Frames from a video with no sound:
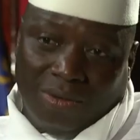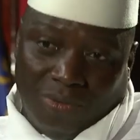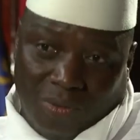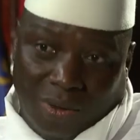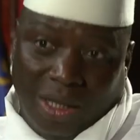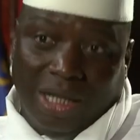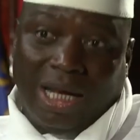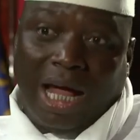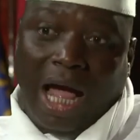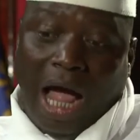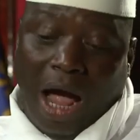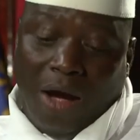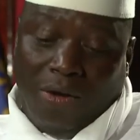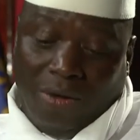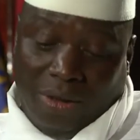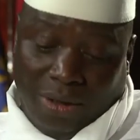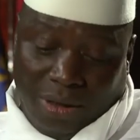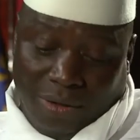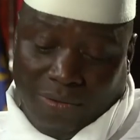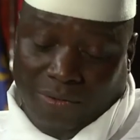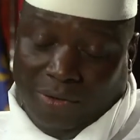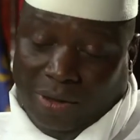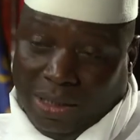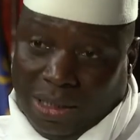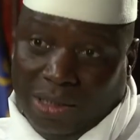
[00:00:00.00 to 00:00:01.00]
Whether I'll
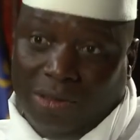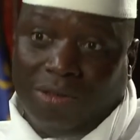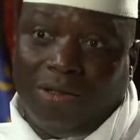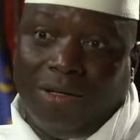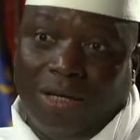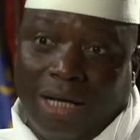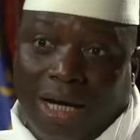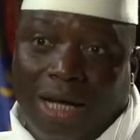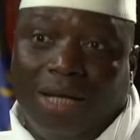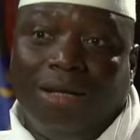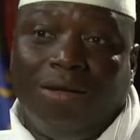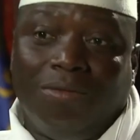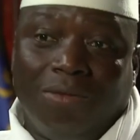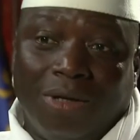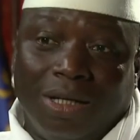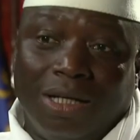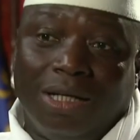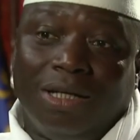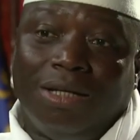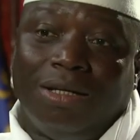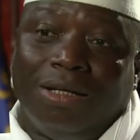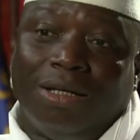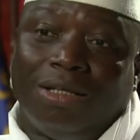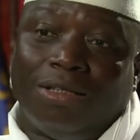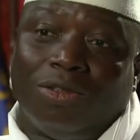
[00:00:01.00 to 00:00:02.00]
give this to
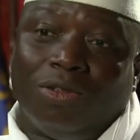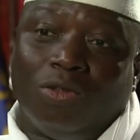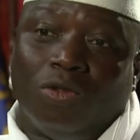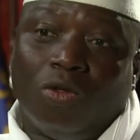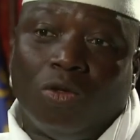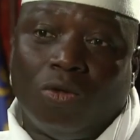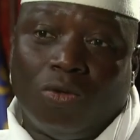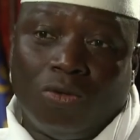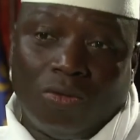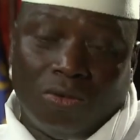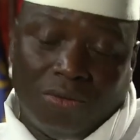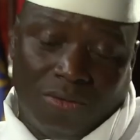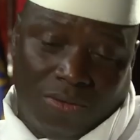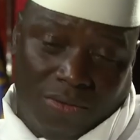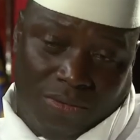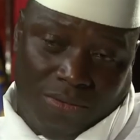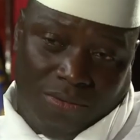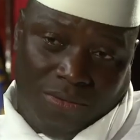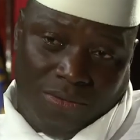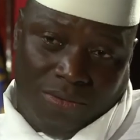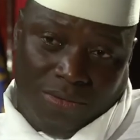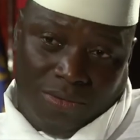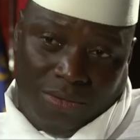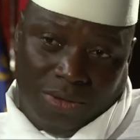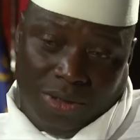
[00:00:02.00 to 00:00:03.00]
anybody is no.
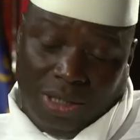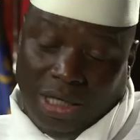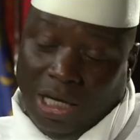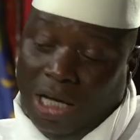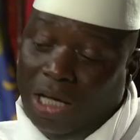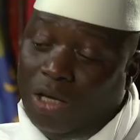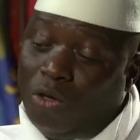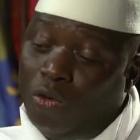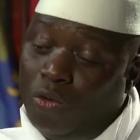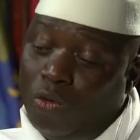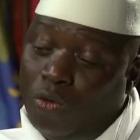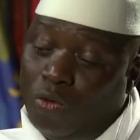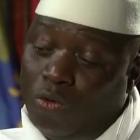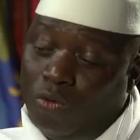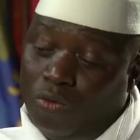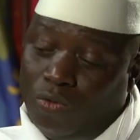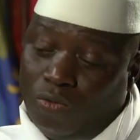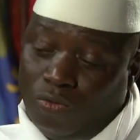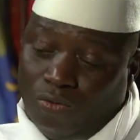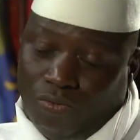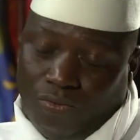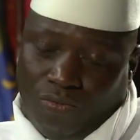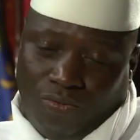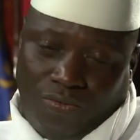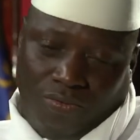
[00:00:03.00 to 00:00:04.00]
N-O.
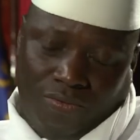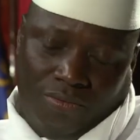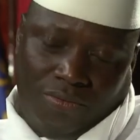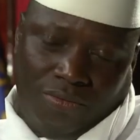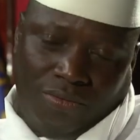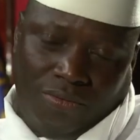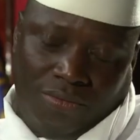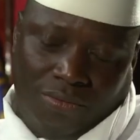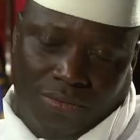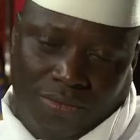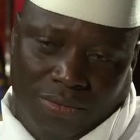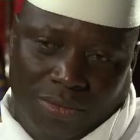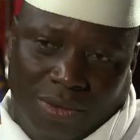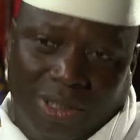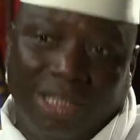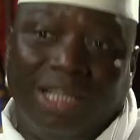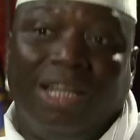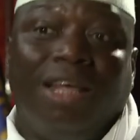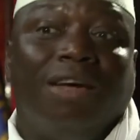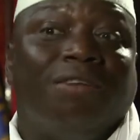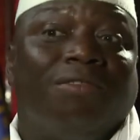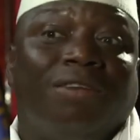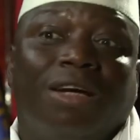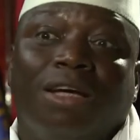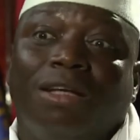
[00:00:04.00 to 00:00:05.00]

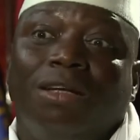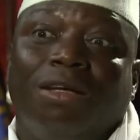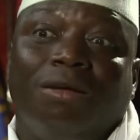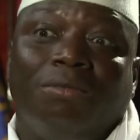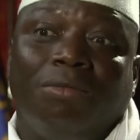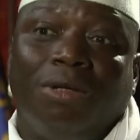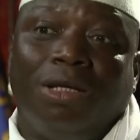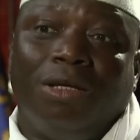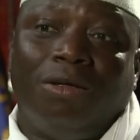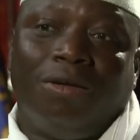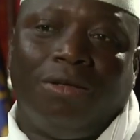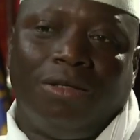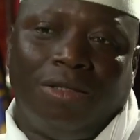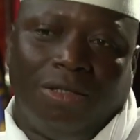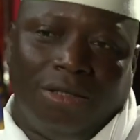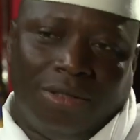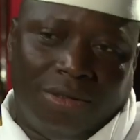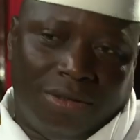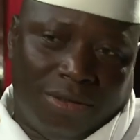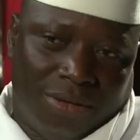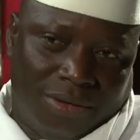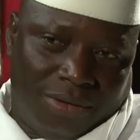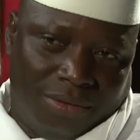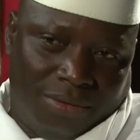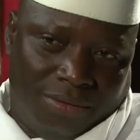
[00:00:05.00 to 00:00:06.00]
Never in a million
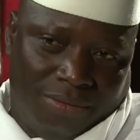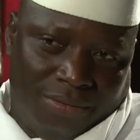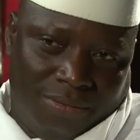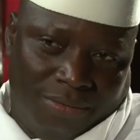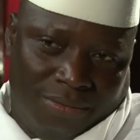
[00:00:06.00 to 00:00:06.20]
years.